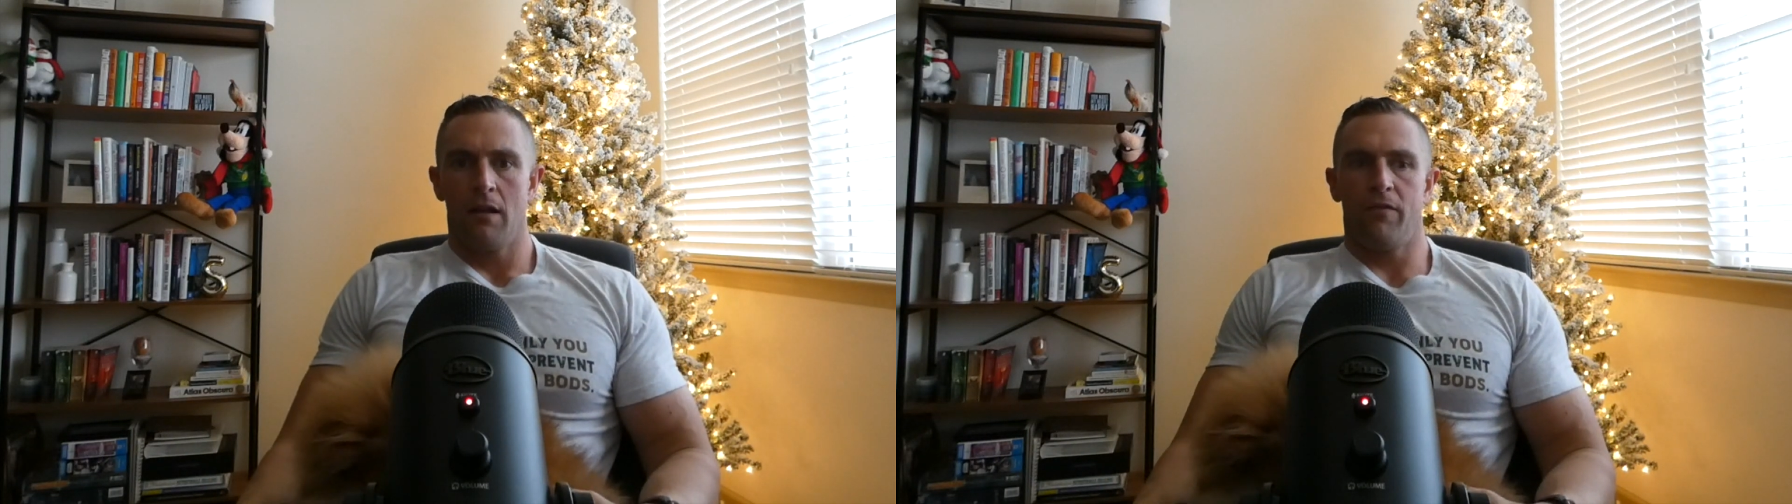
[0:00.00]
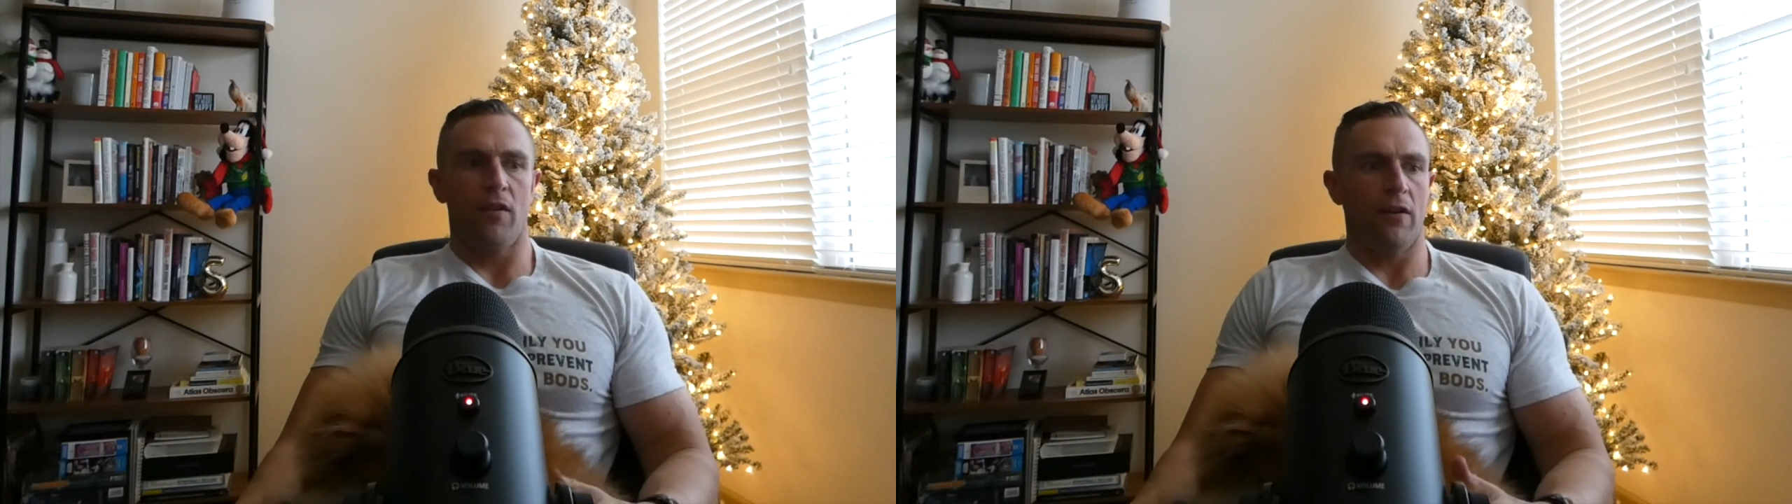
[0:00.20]

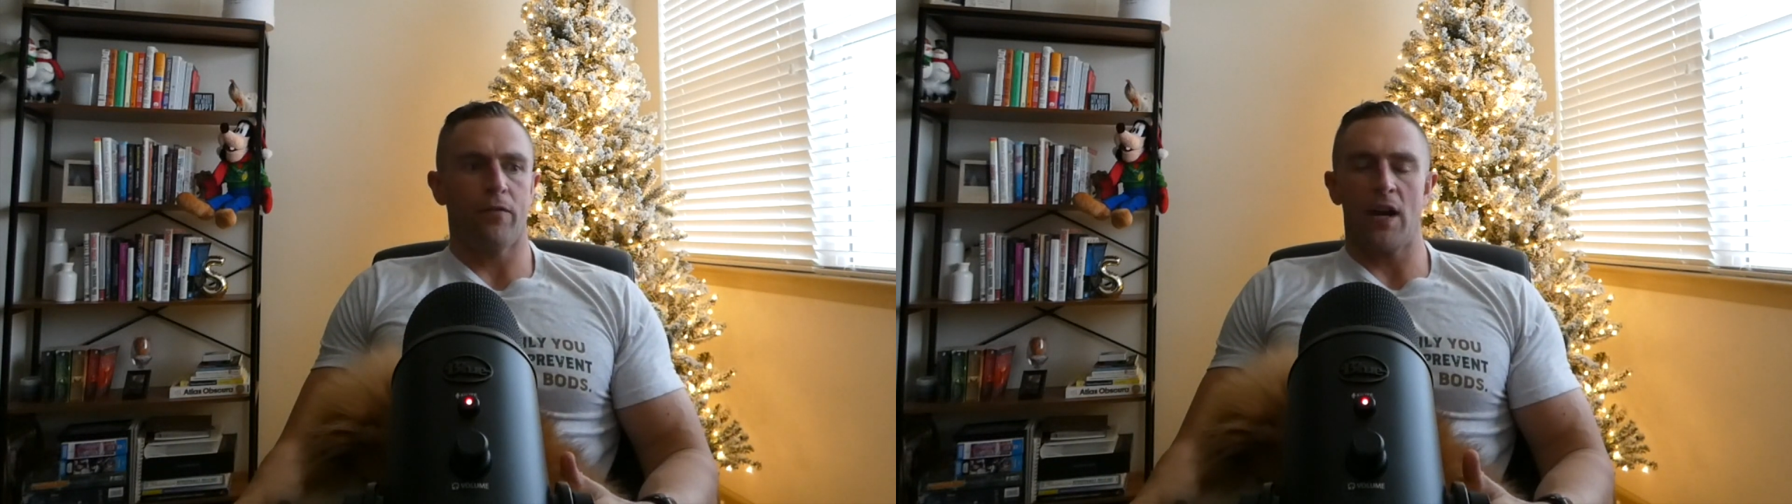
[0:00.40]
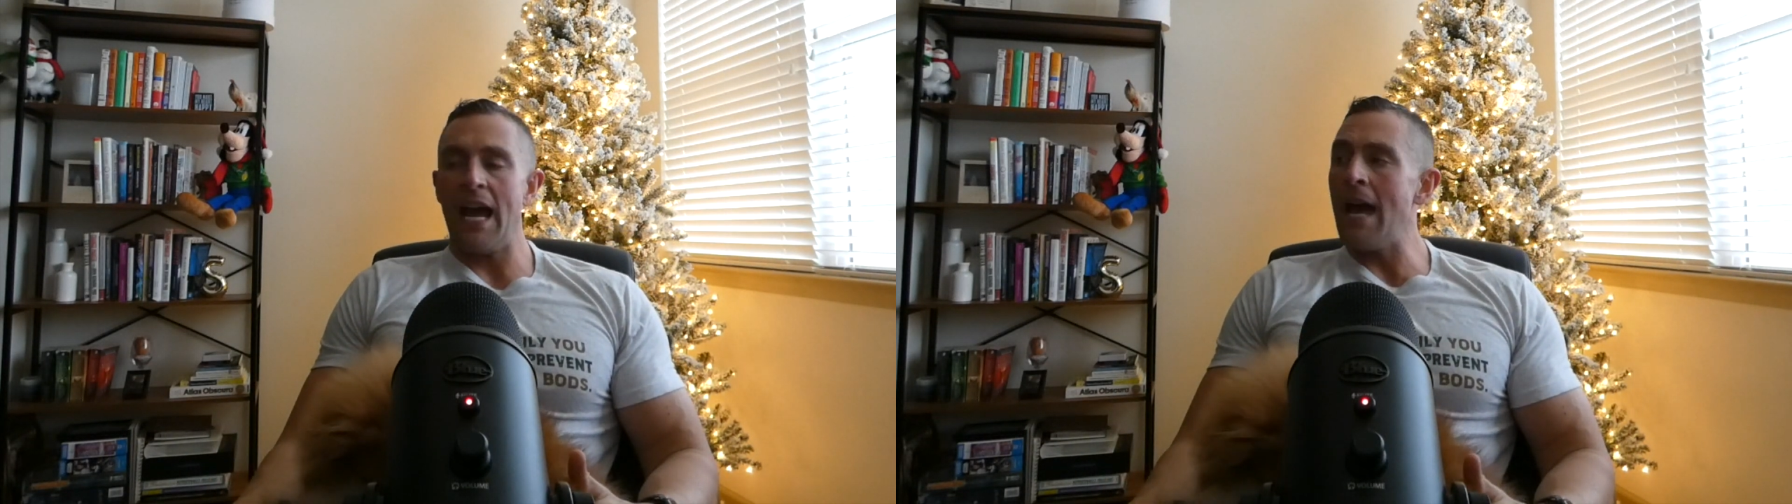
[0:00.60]

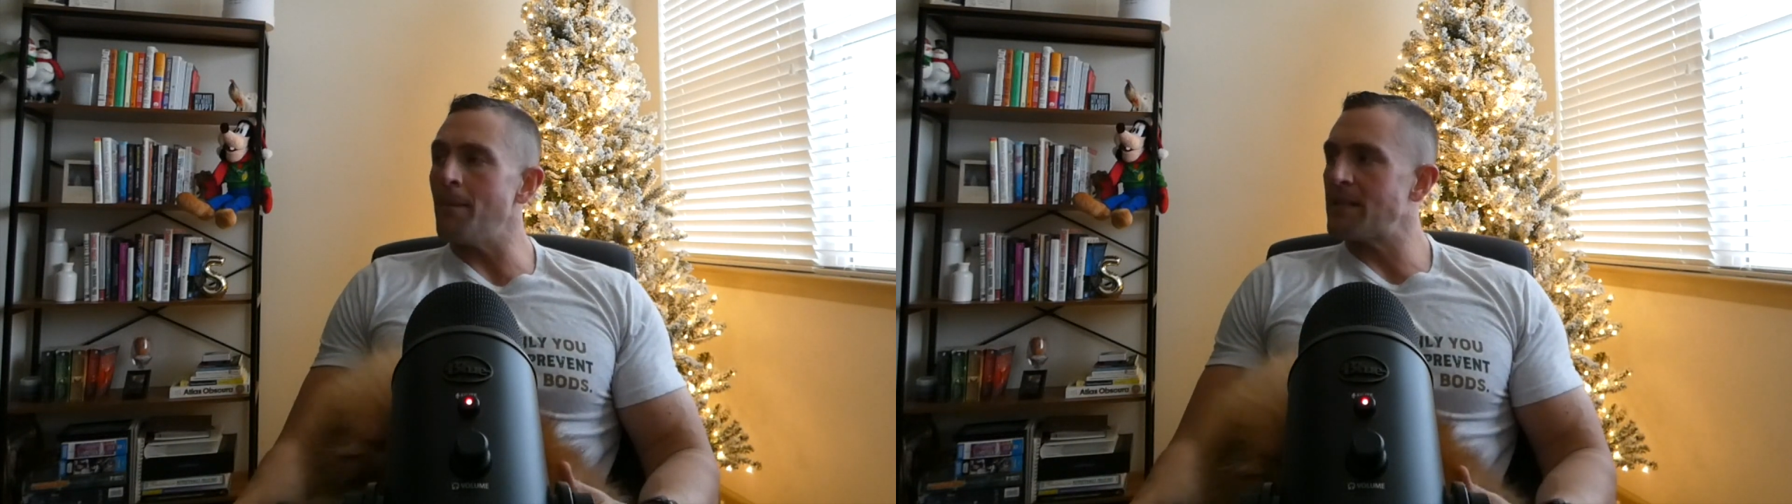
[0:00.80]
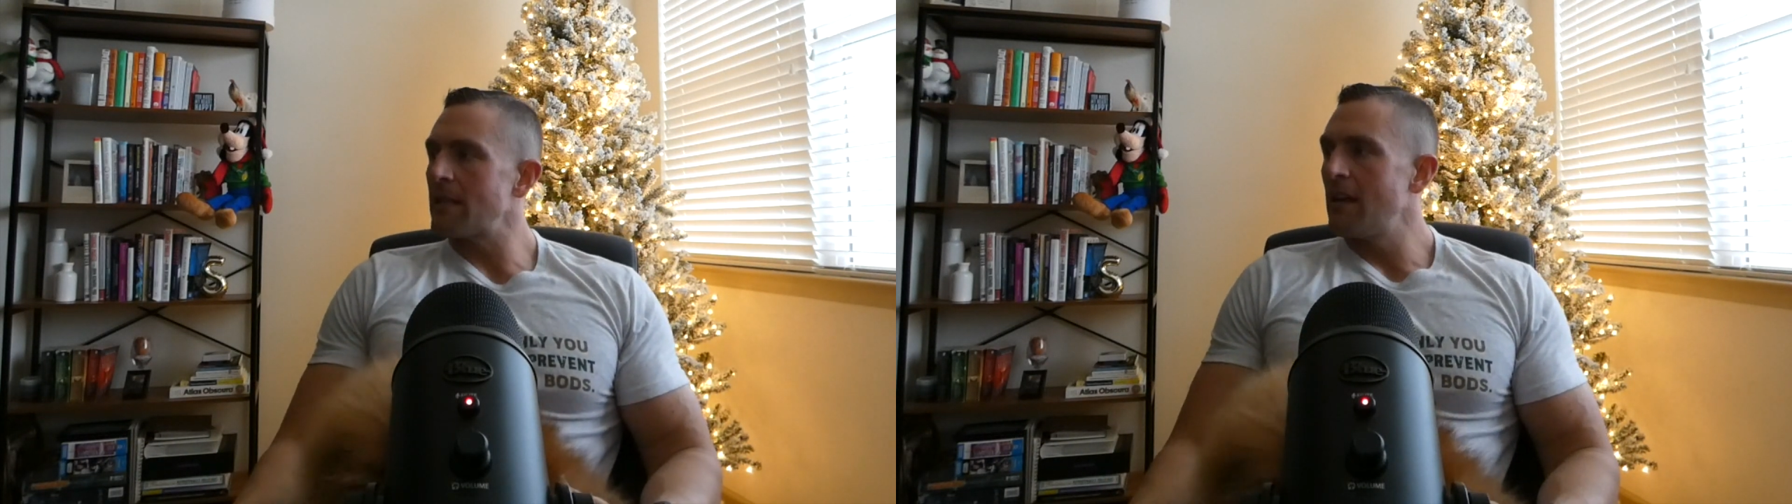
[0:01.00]
for
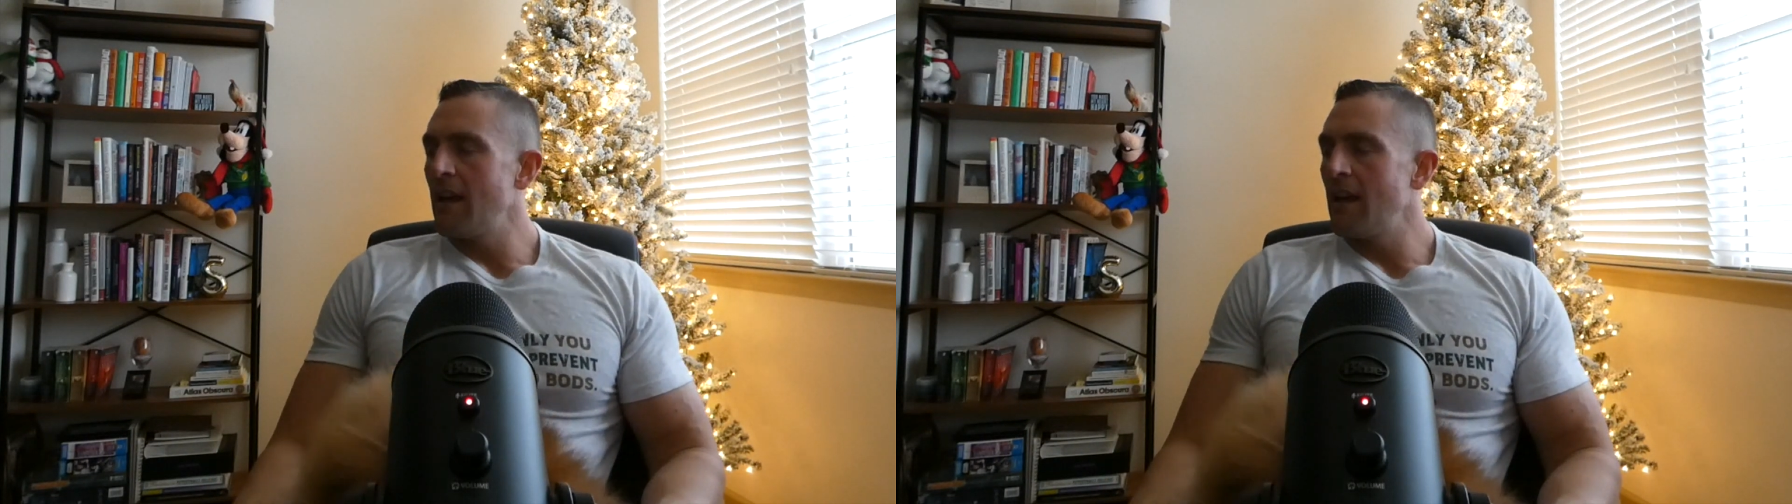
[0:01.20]
abs,